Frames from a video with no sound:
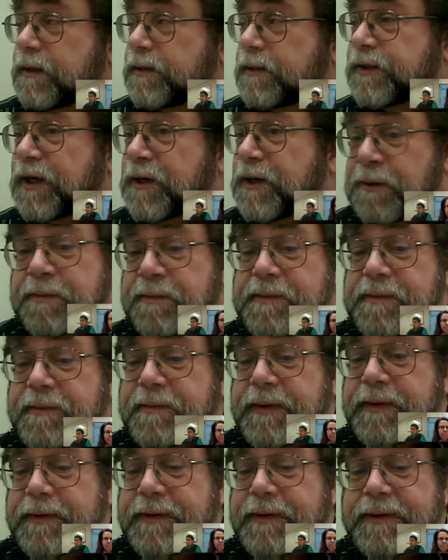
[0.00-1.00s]
So
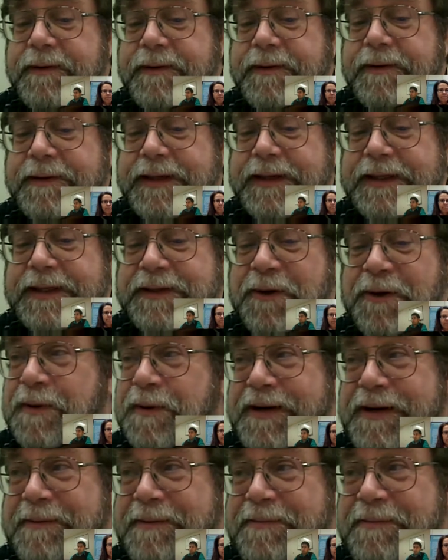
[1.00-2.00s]
let's
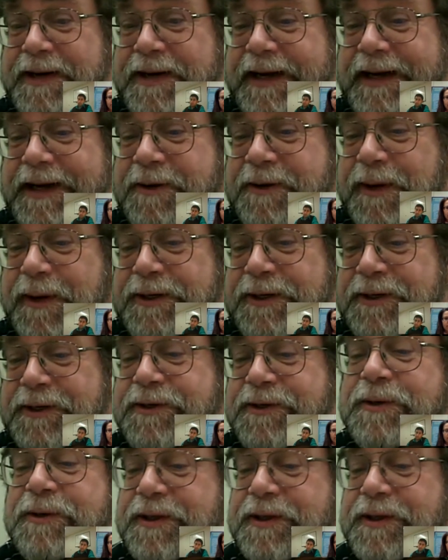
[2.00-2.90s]
open it up to any questions.